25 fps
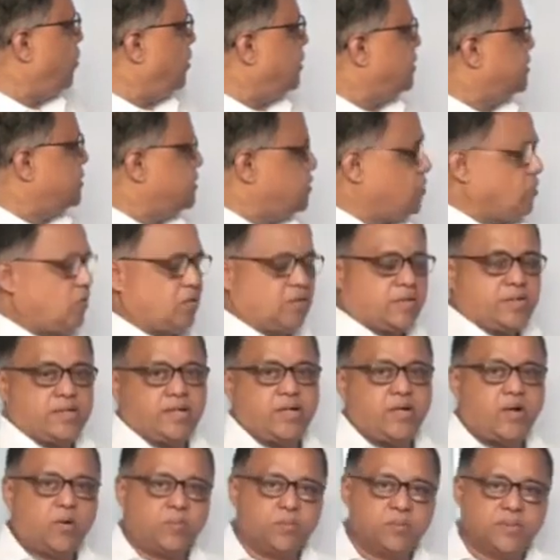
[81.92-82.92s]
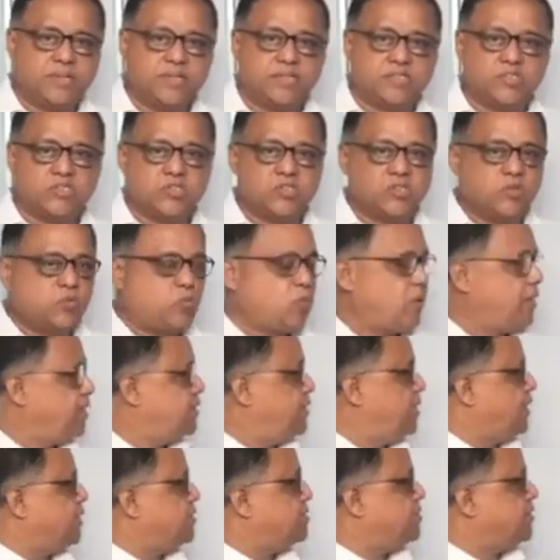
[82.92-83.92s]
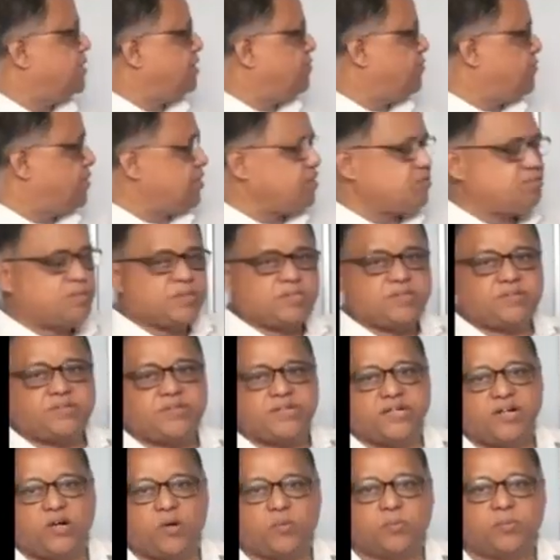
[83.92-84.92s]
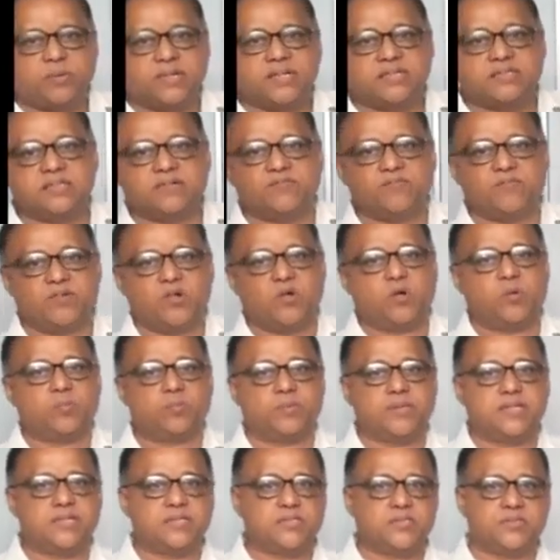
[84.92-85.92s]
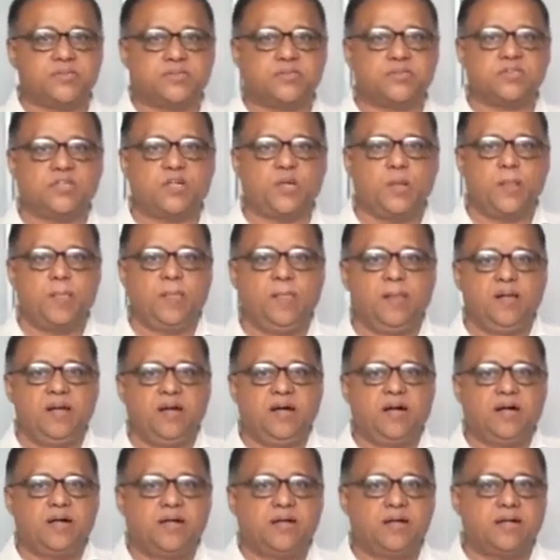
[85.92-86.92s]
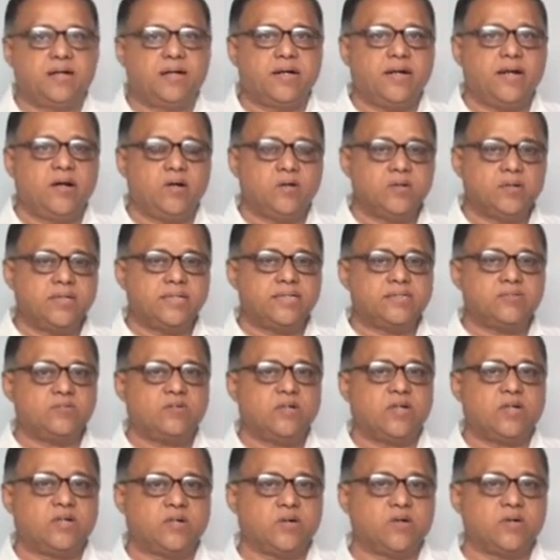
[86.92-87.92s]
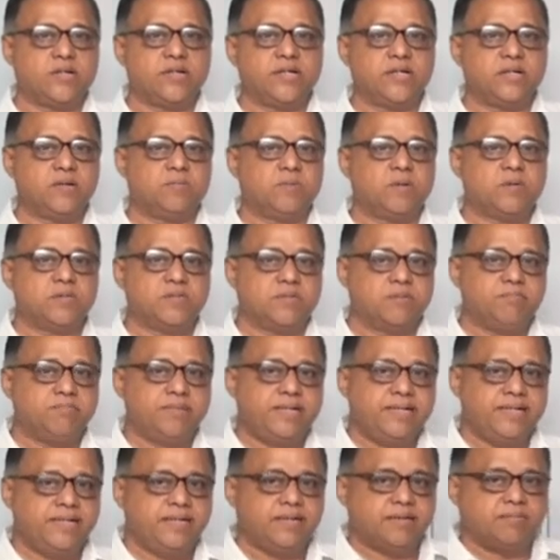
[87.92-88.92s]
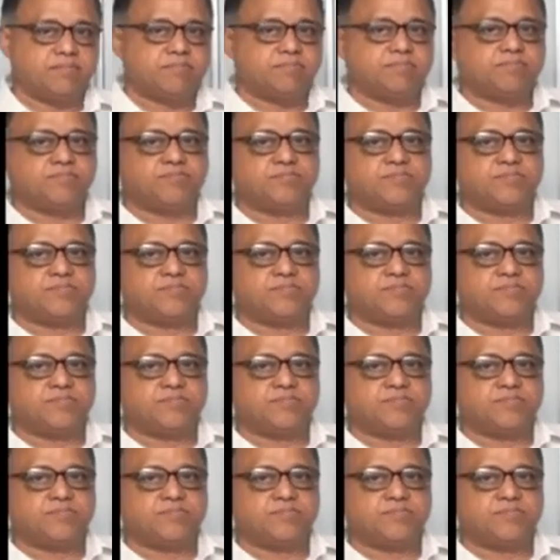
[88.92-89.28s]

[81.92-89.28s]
what is called ray optics, why there is a difference between ray optics and wave optics. In ray optics we are talking about the medium.